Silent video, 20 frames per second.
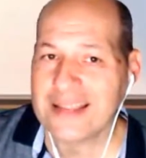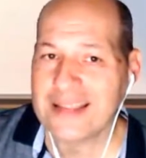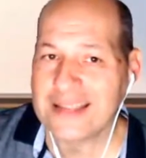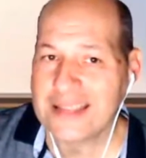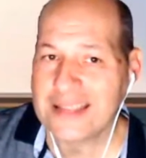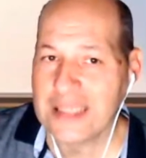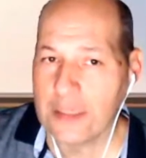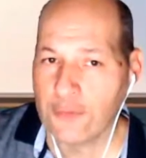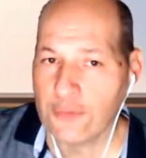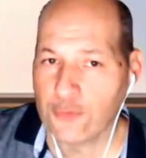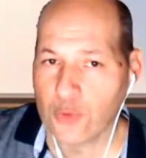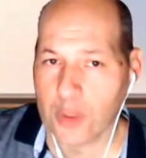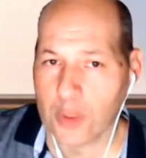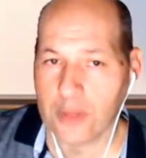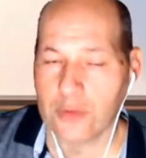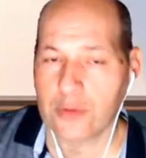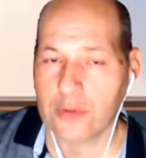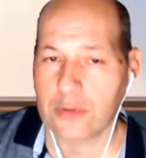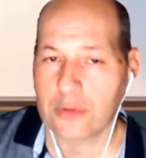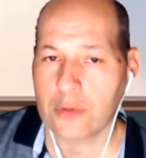
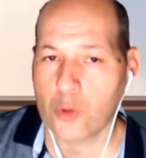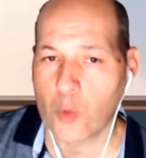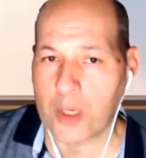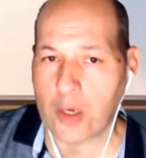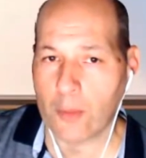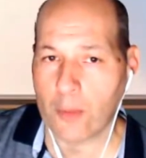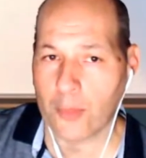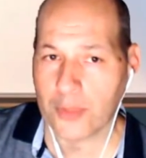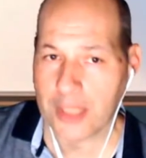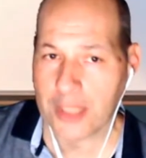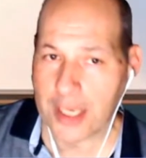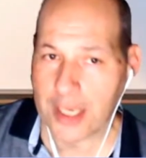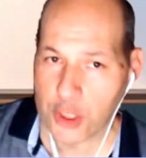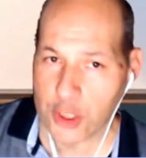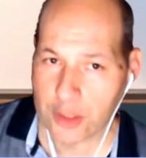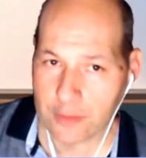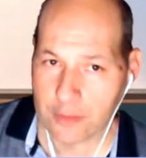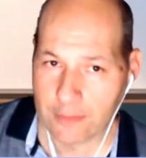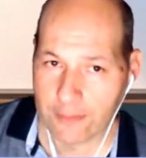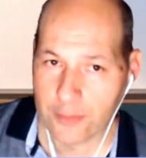different
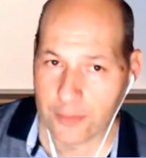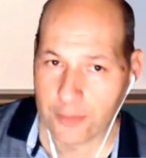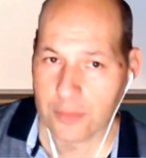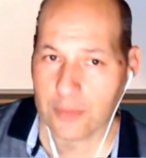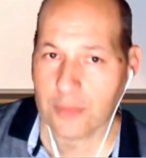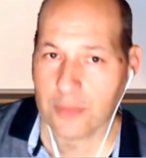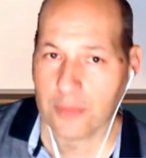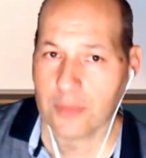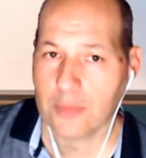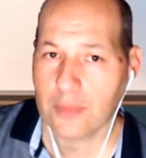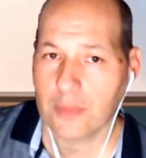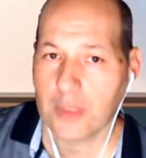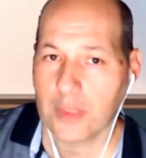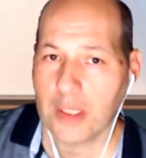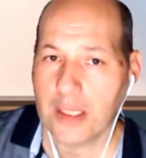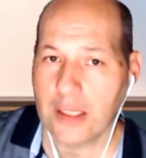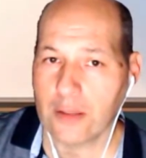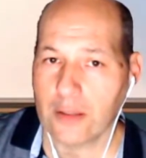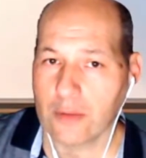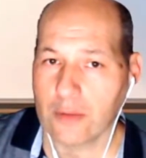recommendation
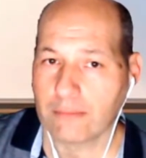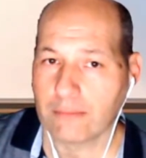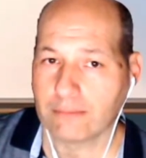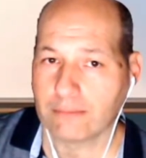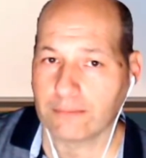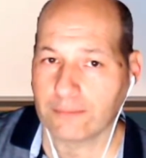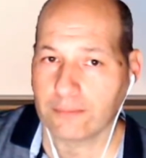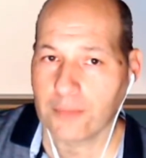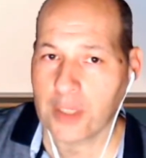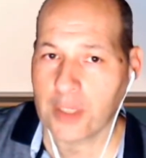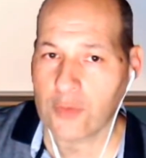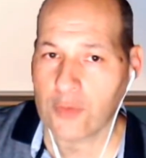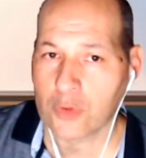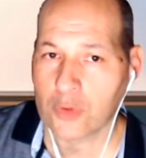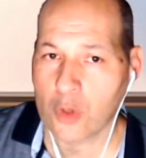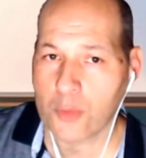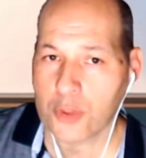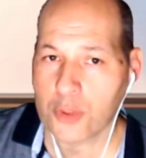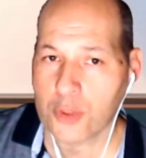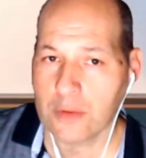here, different
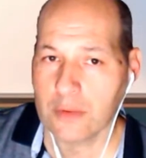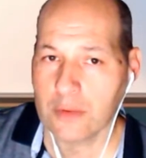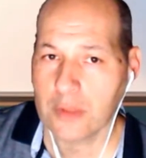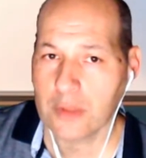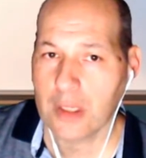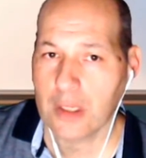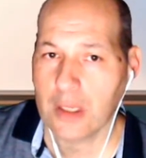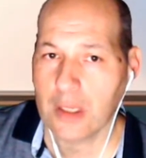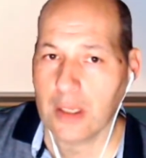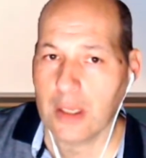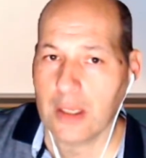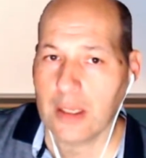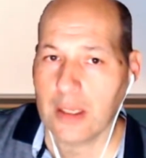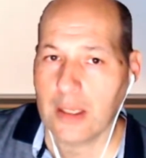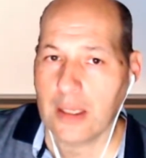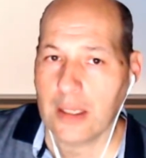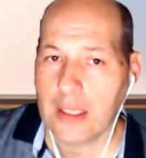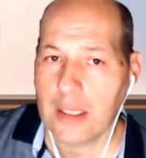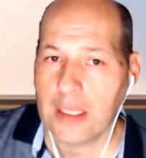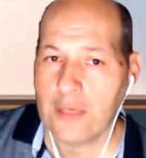option.
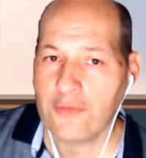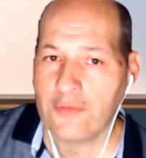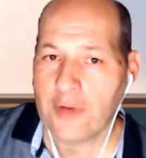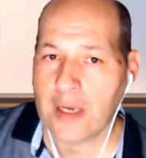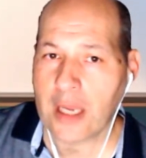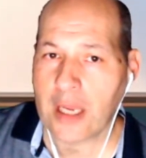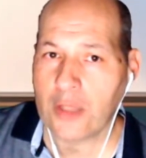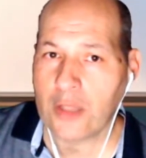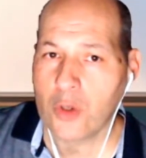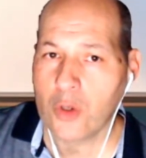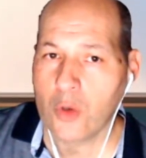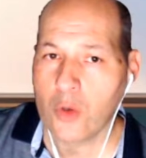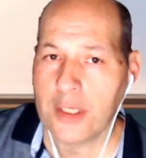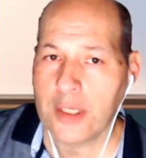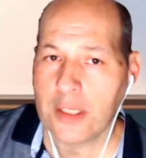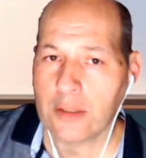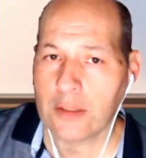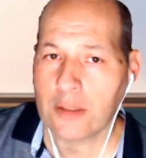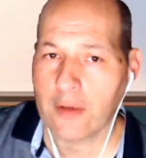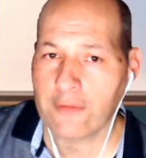If I can go
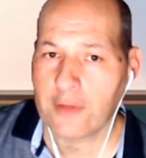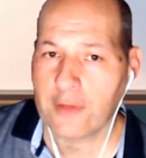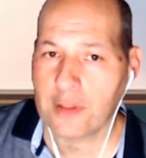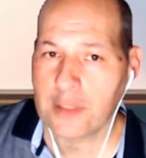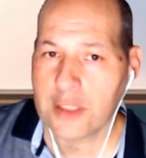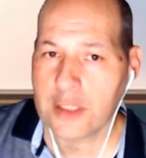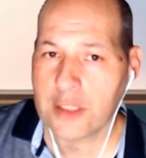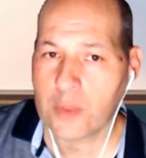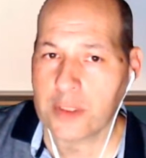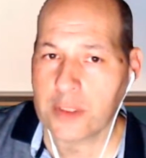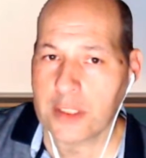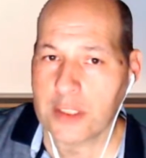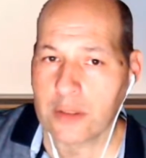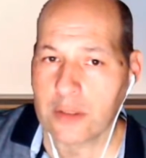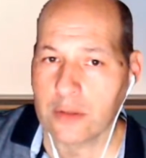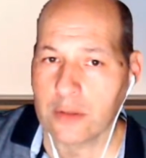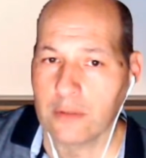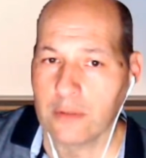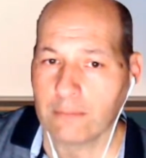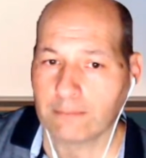here, I think this one is
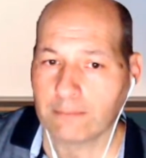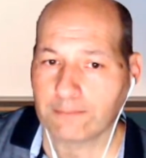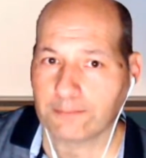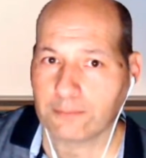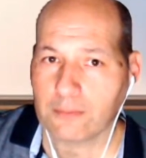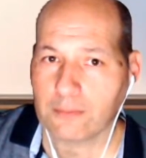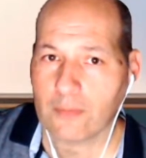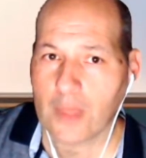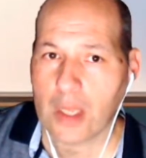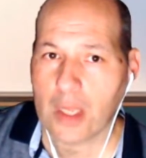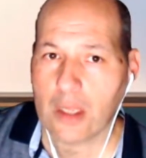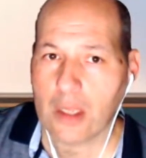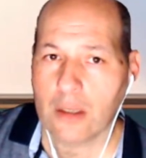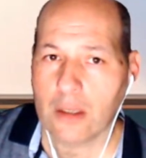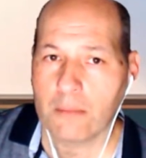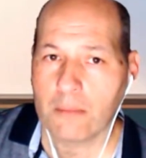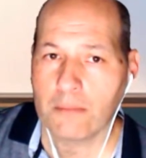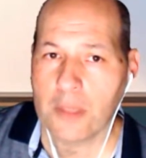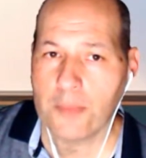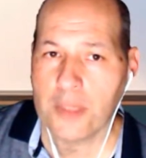good.
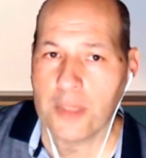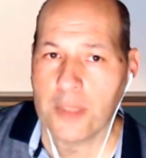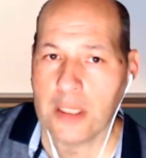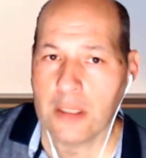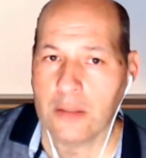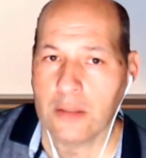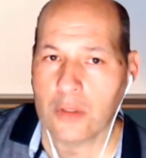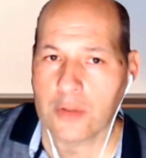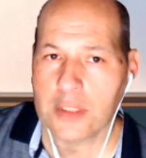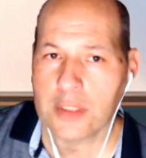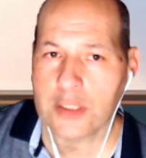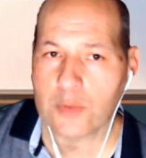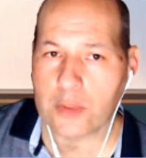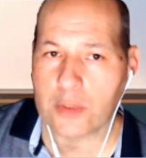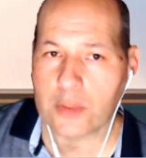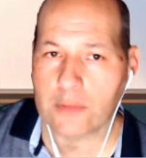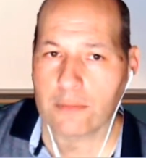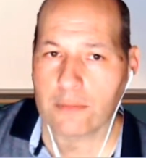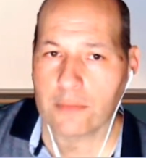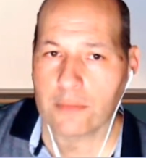Maybe not this
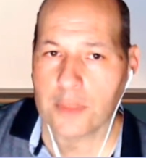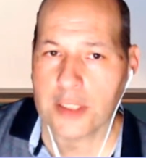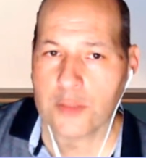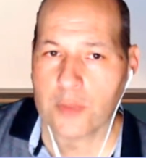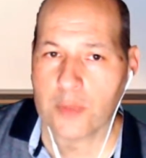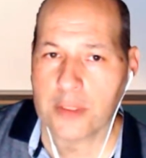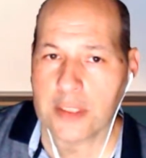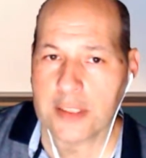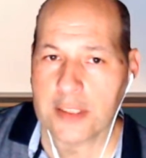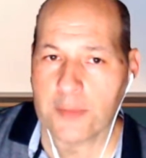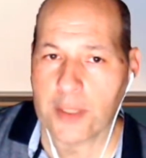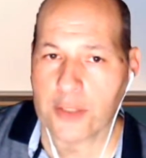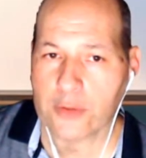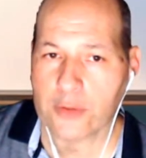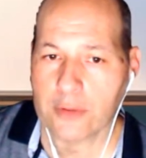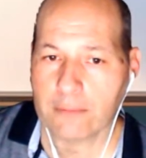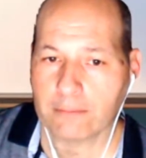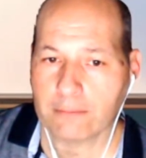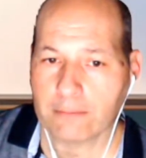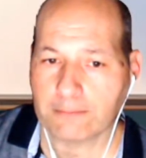one. This one is better.